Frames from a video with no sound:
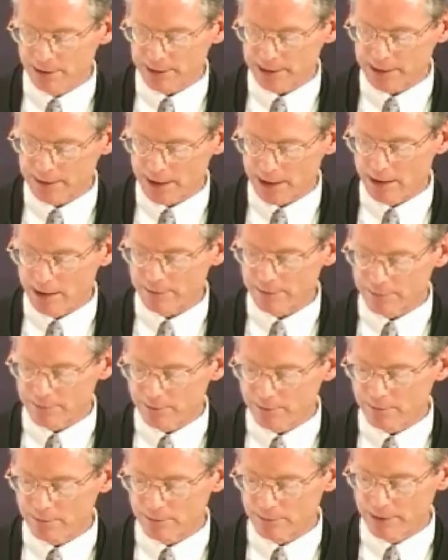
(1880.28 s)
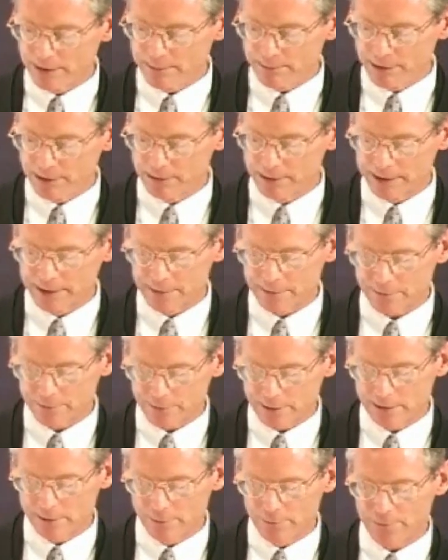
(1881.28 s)
billion into rebuilding a
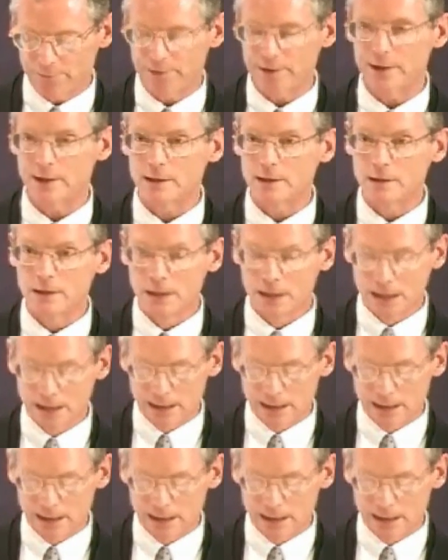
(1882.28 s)
single city